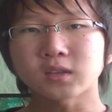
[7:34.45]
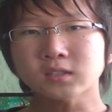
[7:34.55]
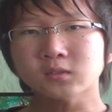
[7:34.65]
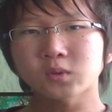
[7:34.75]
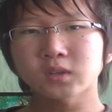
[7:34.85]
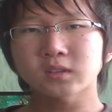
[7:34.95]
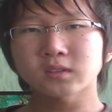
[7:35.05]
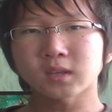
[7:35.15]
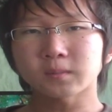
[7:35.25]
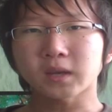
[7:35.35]
Just when
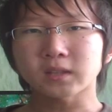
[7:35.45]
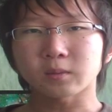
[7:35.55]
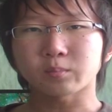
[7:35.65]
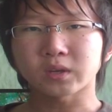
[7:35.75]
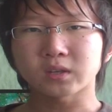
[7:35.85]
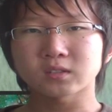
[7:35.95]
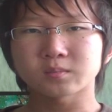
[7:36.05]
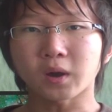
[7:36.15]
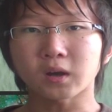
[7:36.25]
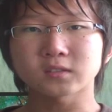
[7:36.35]
the subtitle
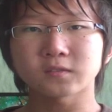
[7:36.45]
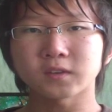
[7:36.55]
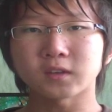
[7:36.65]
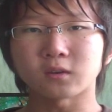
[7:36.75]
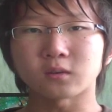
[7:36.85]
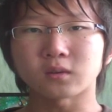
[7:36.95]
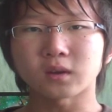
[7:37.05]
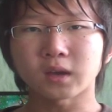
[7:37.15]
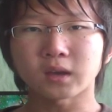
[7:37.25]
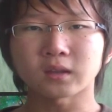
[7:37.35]
appears, pause the video
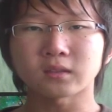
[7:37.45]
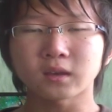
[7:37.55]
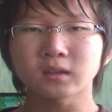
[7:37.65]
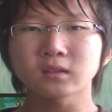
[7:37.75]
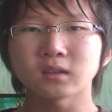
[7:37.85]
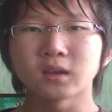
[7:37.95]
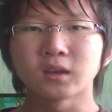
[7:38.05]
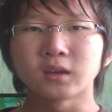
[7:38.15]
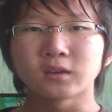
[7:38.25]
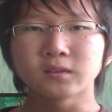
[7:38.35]
and then
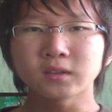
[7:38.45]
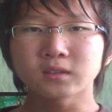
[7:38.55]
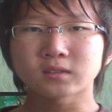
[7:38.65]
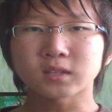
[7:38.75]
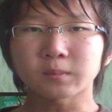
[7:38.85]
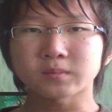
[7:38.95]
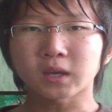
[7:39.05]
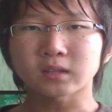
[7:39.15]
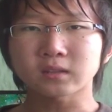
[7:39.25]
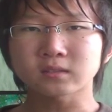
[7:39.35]
read the
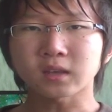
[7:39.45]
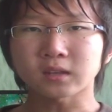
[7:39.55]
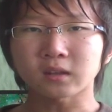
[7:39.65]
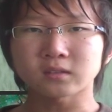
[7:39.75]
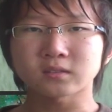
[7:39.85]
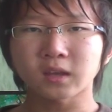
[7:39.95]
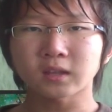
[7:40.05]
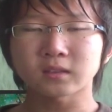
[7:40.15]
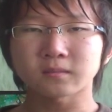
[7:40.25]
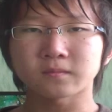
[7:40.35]
subtitles and
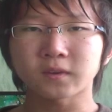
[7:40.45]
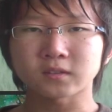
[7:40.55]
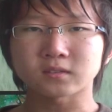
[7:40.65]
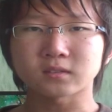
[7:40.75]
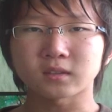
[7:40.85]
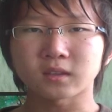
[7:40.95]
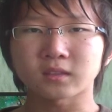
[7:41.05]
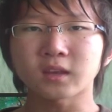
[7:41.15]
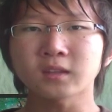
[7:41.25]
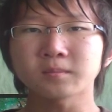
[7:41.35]
understand them first,
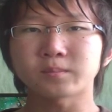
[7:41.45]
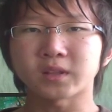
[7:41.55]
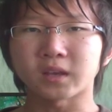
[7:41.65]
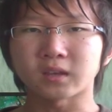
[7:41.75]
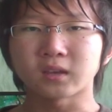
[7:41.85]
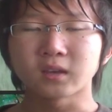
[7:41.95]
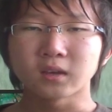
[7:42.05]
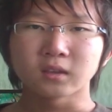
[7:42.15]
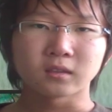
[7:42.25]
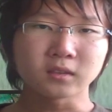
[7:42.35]
then play.
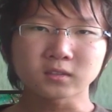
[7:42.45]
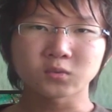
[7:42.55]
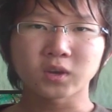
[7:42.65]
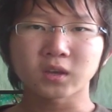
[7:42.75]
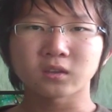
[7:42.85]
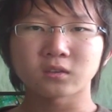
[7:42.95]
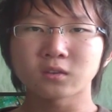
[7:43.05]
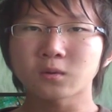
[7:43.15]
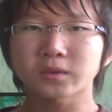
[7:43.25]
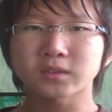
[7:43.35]
This way you
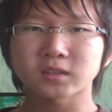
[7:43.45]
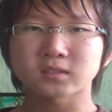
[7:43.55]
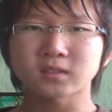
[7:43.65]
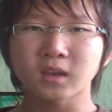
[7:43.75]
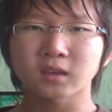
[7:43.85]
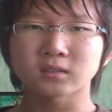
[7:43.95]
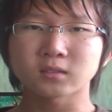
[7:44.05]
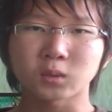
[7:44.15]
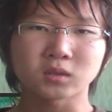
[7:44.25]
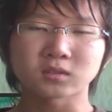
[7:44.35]
know what they're
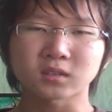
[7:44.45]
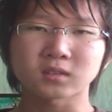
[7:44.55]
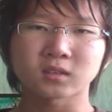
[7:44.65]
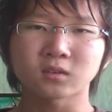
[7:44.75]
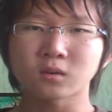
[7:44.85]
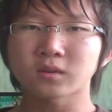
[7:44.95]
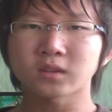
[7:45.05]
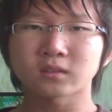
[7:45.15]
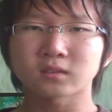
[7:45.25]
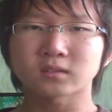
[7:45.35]
saying, so you can just ignore
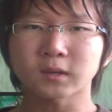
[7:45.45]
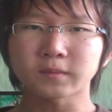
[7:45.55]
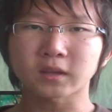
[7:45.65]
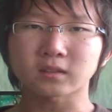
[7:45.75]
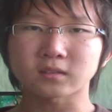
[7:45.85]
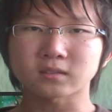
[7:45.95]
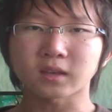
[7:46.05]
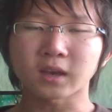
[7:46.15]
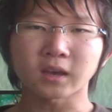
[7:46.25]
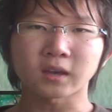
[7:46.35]
reading the subtitles
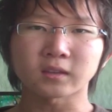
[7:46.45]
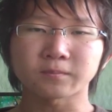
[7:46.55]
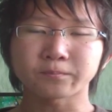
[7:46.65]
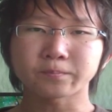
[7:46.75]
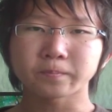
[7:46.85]
and